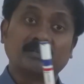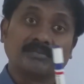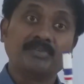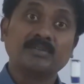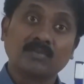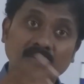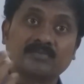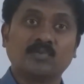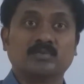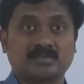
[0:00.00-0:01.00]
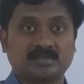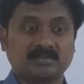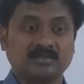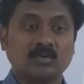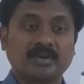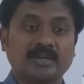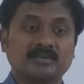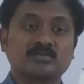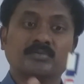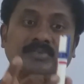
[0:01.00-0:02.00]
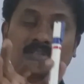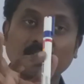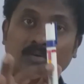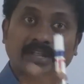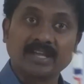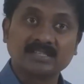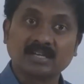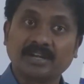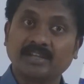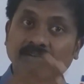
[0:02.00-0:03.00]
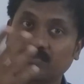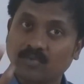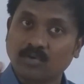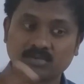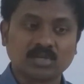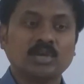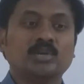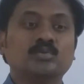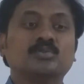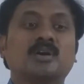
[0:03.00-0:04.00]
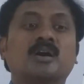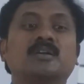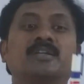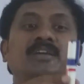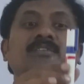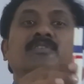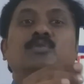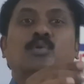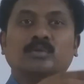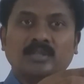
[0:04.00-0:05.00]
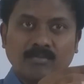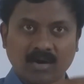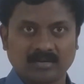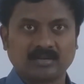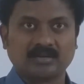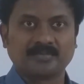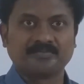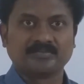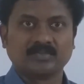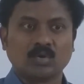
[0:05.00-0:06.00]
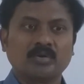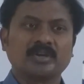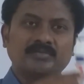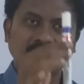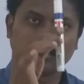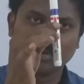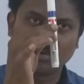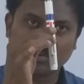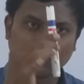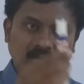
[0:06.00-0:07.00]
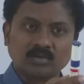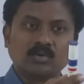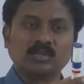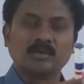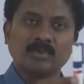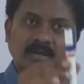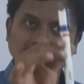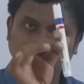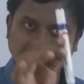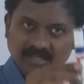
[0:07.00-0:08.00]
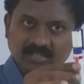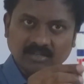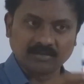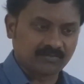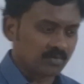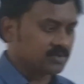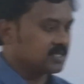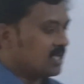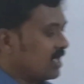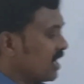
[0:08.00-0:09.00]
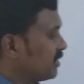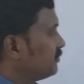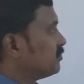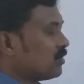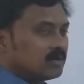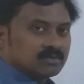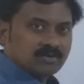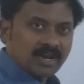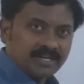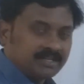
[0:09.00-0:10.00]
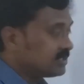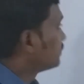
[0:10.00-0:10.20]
we want force. Okay, so without exerting a force, you can't even hold the marker. Okay, if you want to hold the marker, you have to exert the force, and if you want to write,